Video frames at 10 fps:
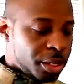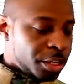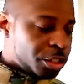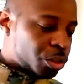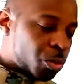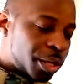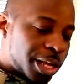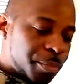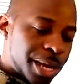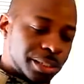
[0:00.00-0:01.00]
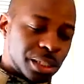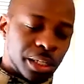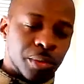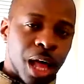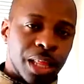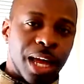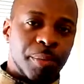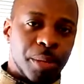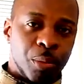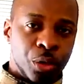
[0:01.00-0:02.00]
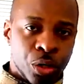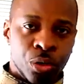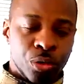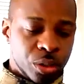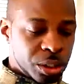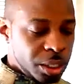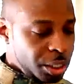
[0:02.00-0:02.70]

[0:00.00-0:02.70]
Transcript: This is one that basically a lot of people use.